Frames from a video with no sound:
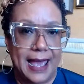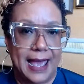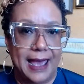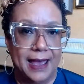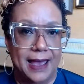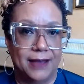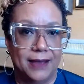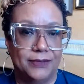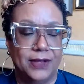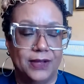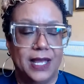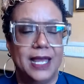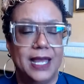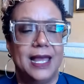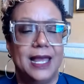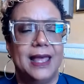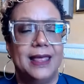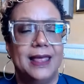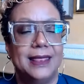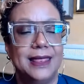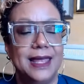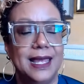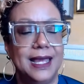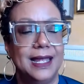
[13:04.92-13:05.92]
have,
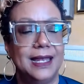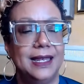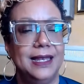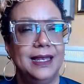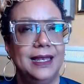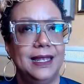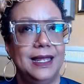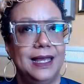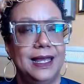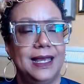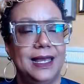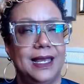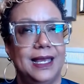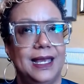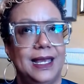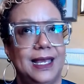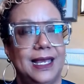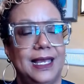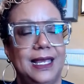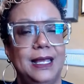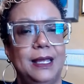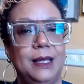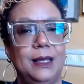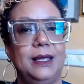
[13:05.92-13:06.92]
then
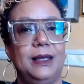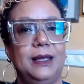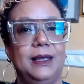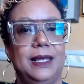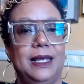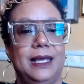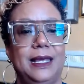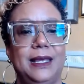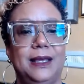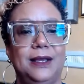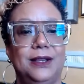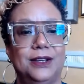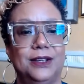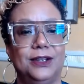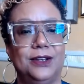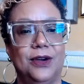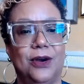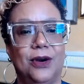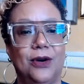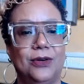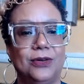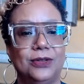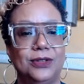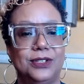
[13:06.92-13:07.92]
he could
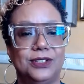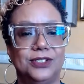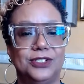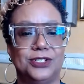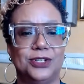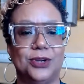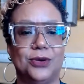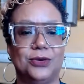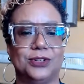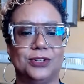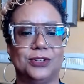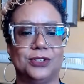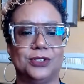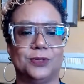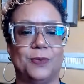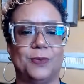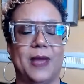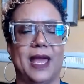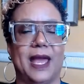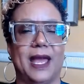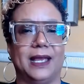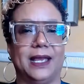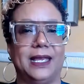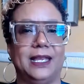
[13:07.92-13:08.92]
hold his shoulders
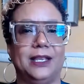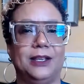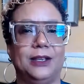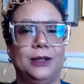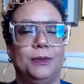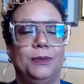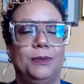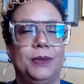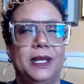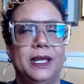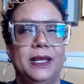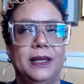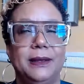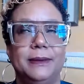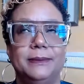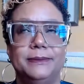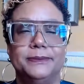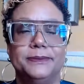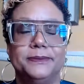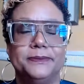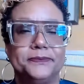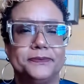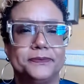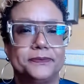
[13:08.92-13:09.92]
back. He could be
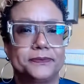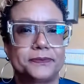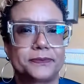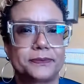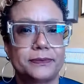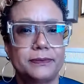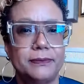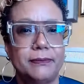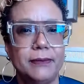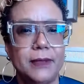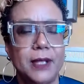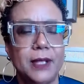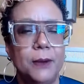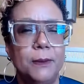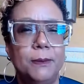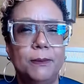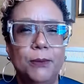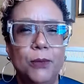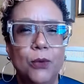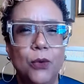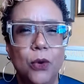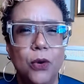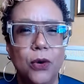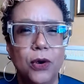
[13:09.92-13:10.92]

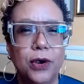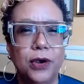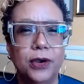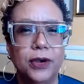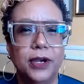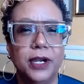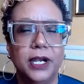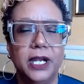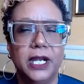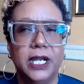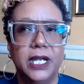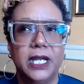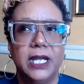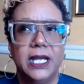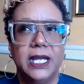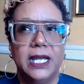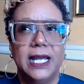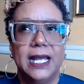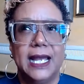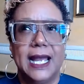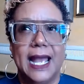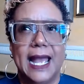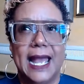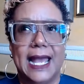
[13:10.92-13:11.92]
more
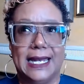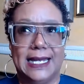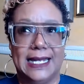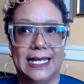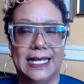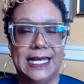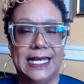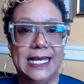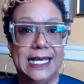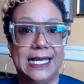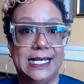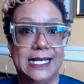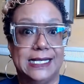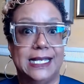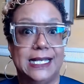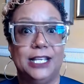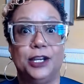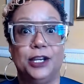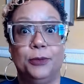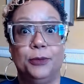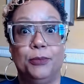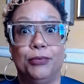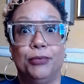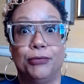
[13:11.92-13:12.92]
at ease. He
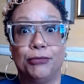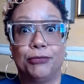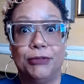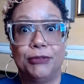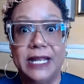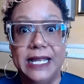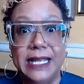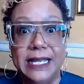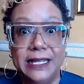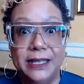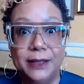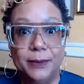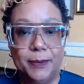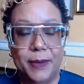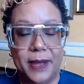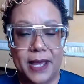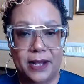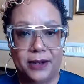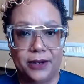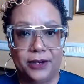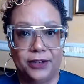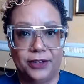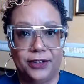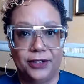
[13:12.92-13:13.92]
could breathe
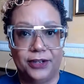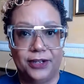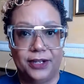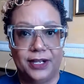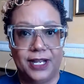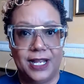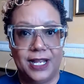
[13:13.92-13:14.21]
better.